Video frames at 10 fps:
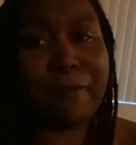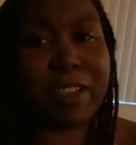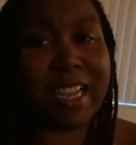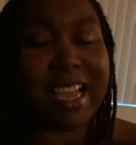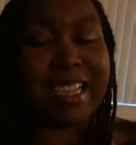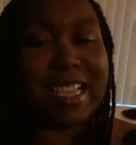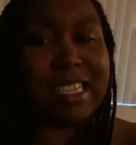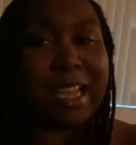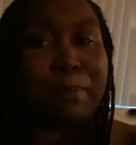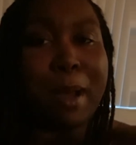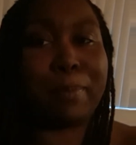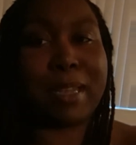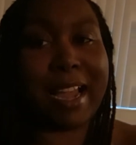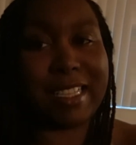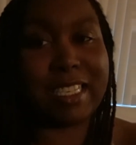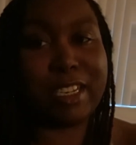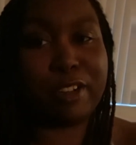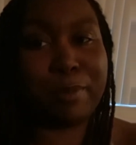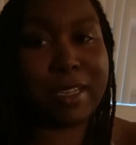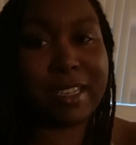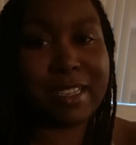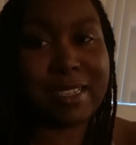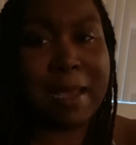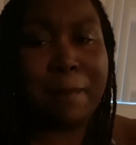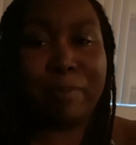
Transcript: feel like it's like my plight to do, because